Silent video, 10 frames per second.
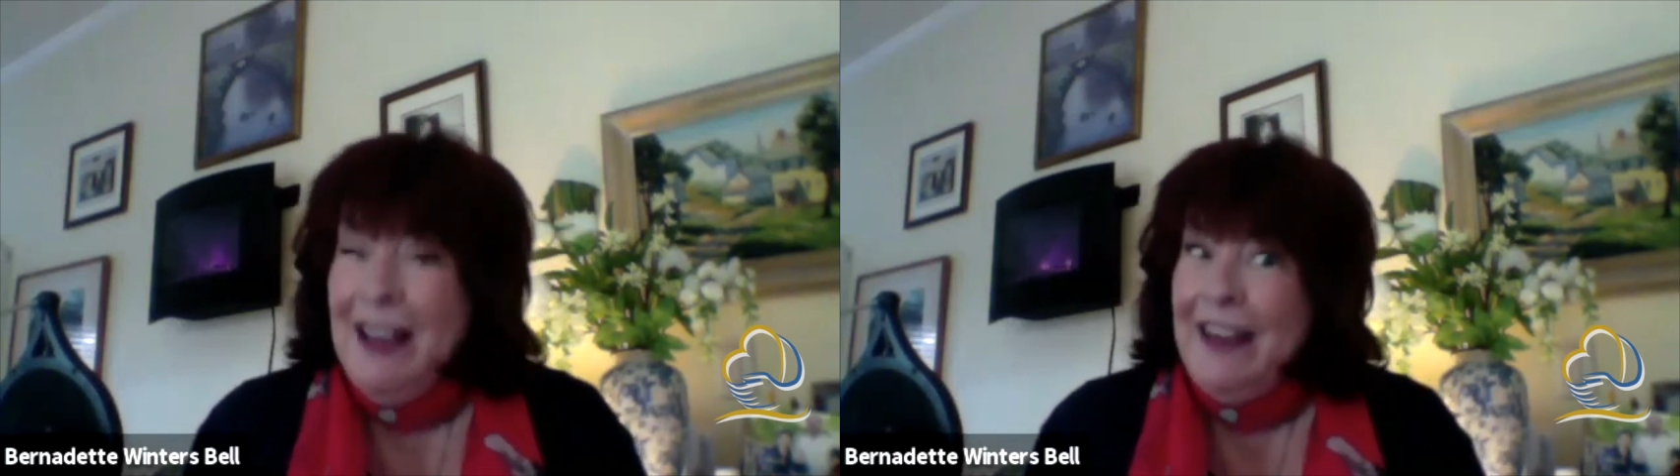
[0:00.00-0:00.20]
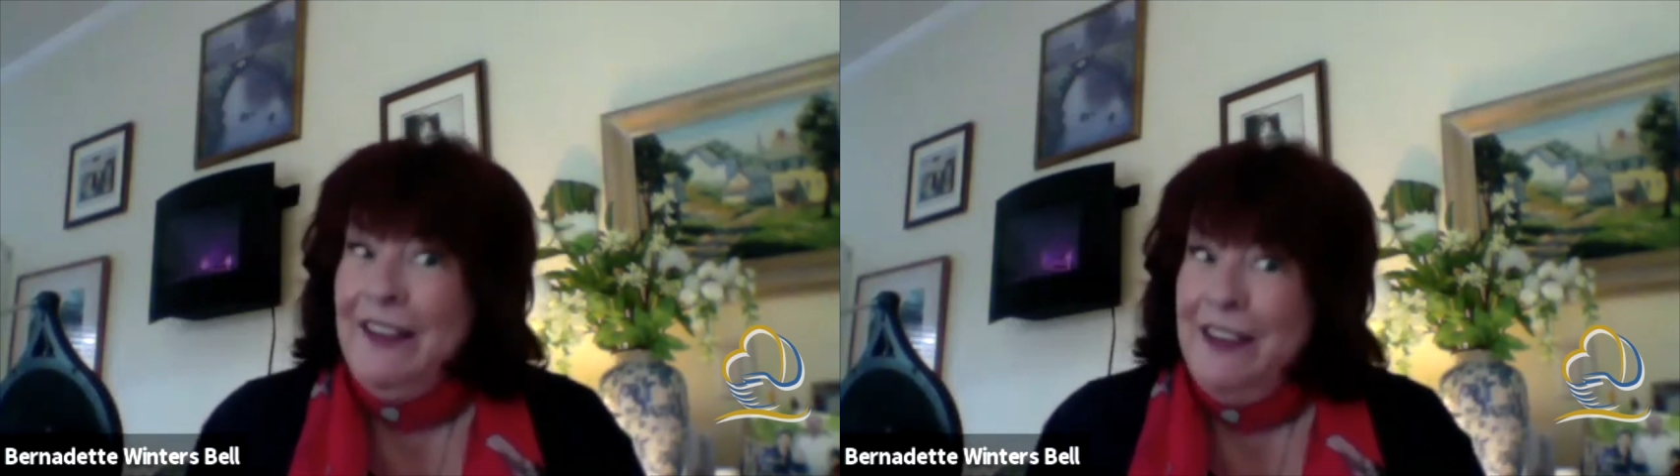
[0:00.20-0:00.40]

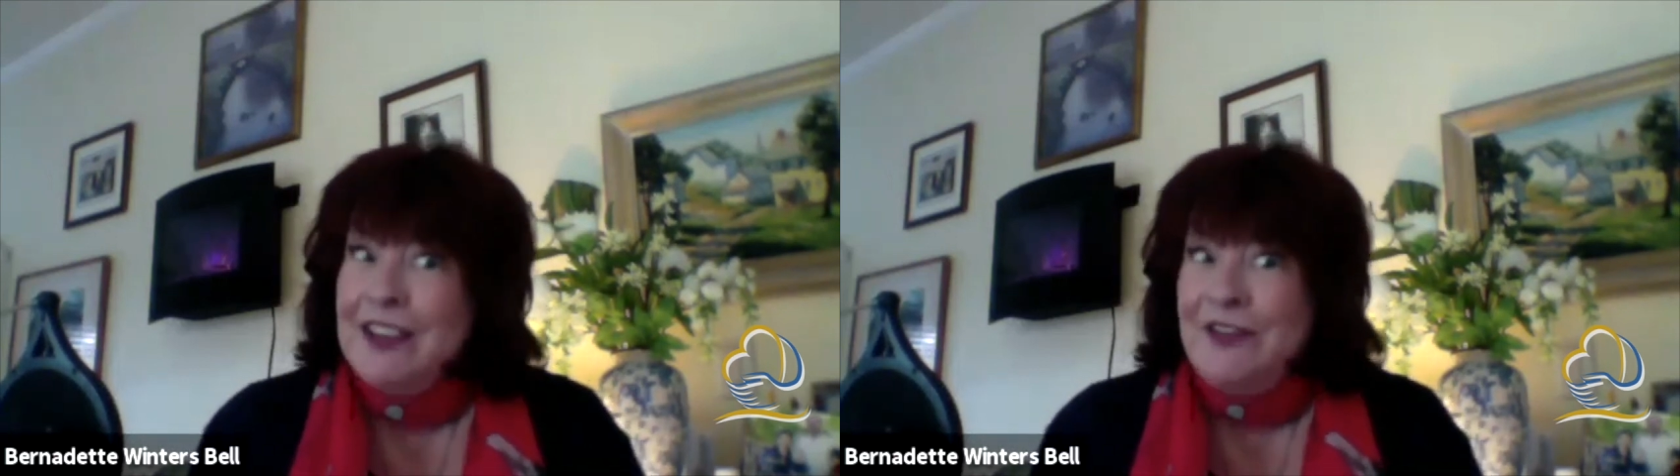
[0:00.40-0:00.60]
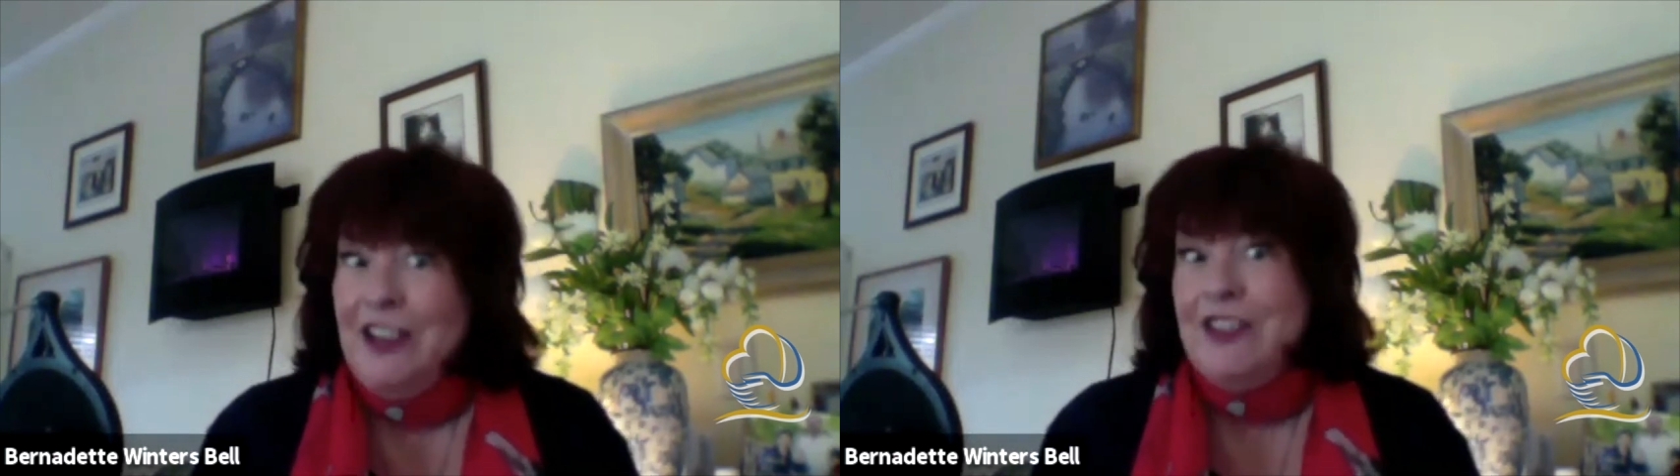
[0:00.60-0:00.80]
And this
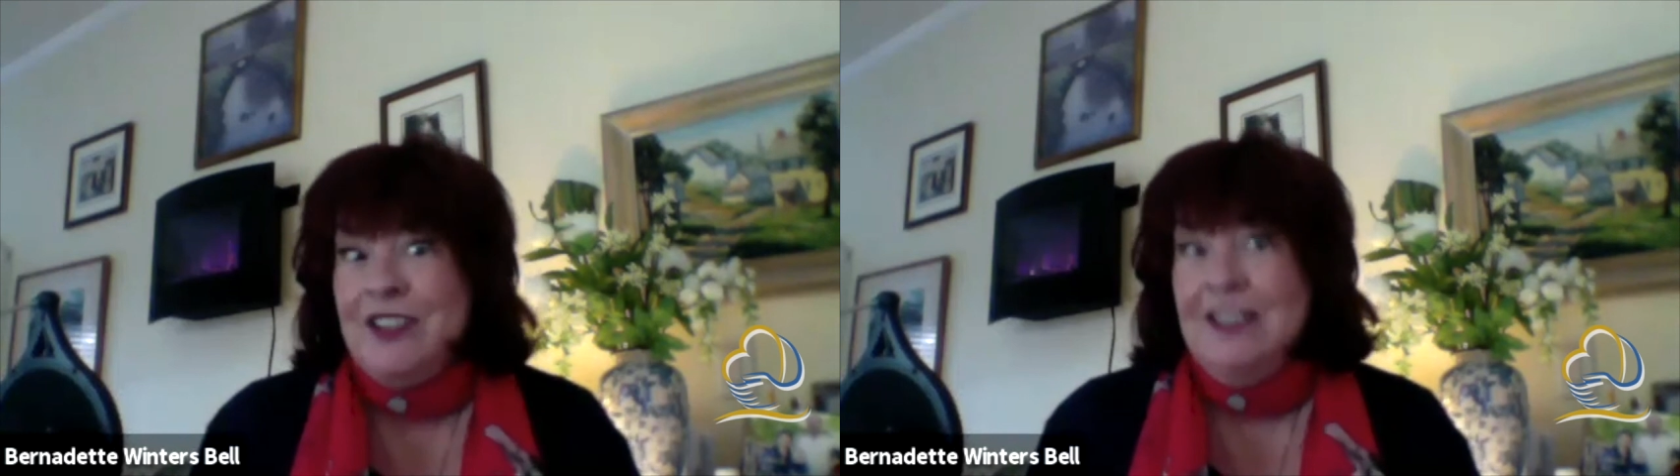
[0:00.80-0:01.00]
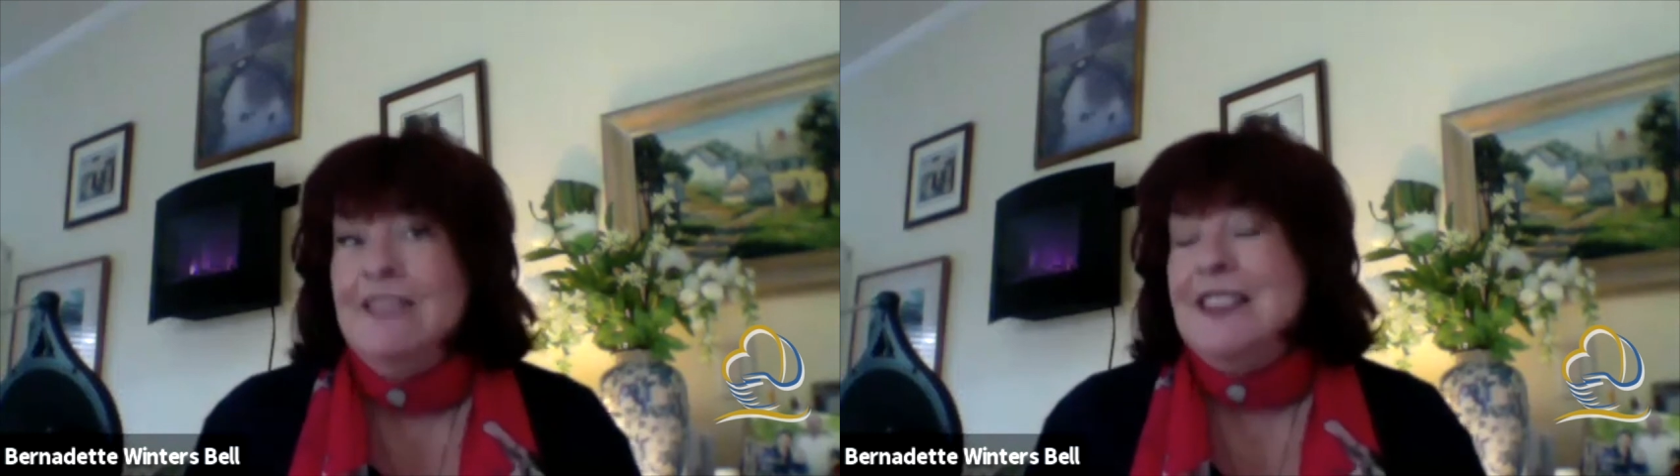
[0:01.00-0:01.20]

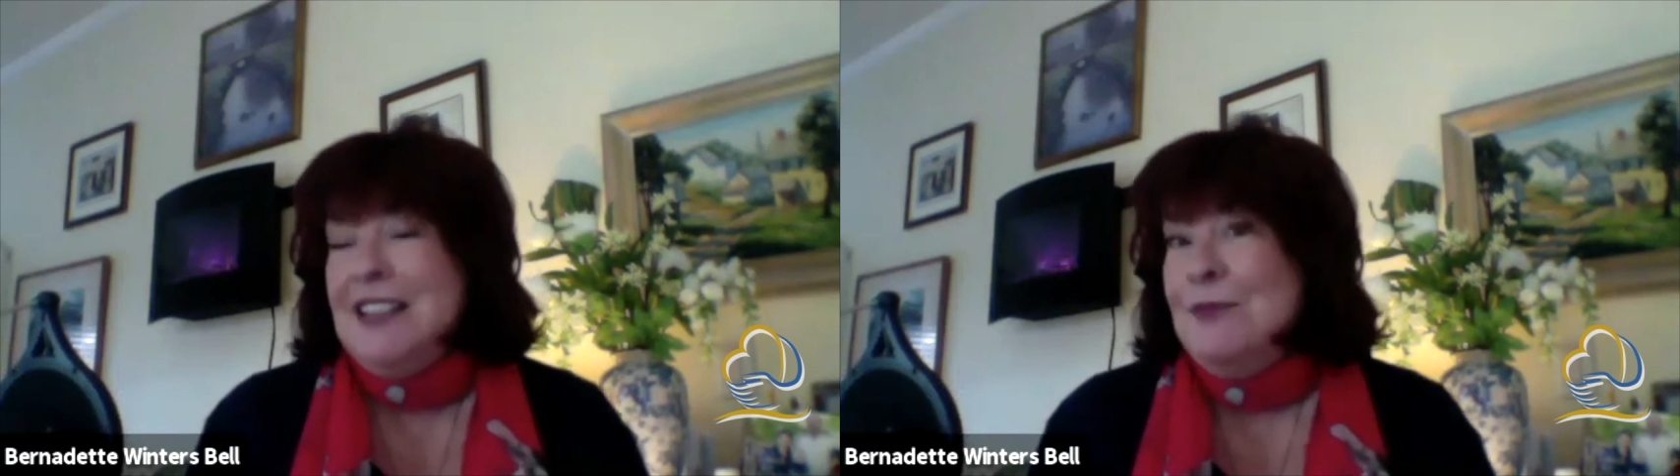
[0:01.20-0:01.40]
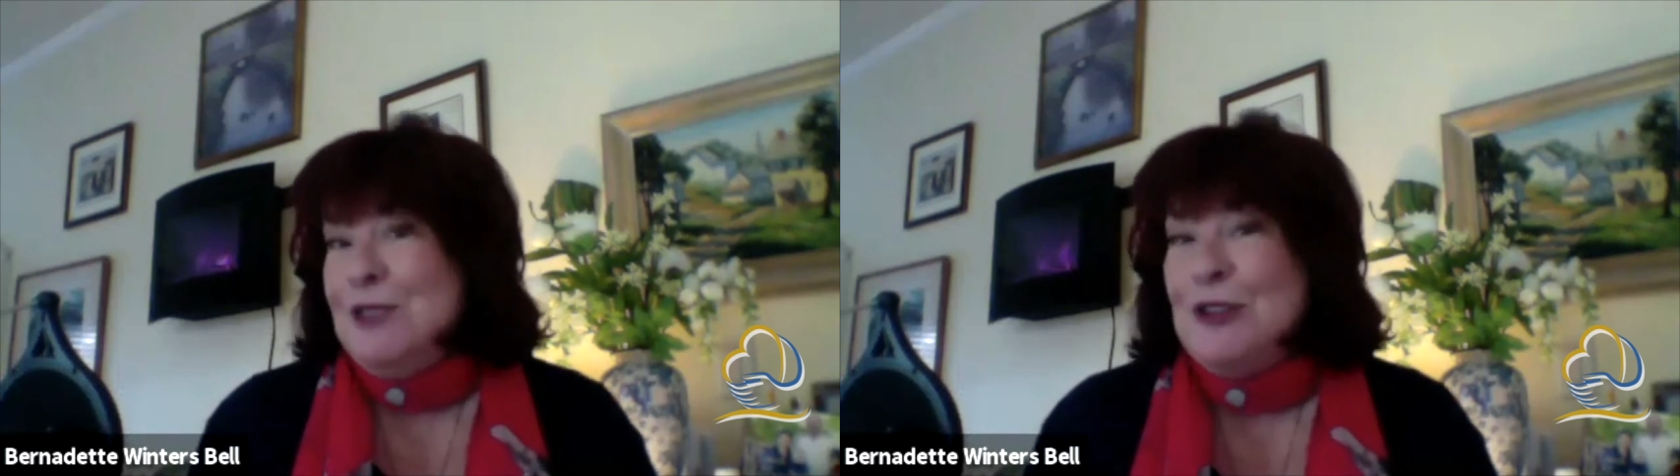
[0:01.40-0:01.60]
version,
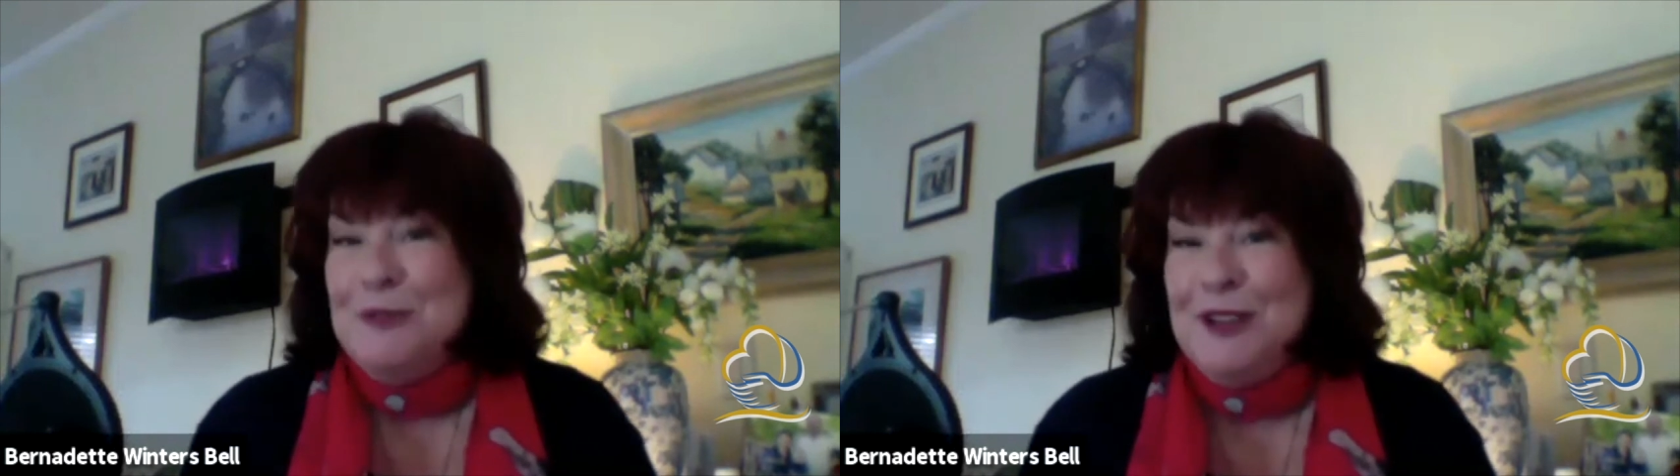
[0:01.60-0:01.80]
Same Storm,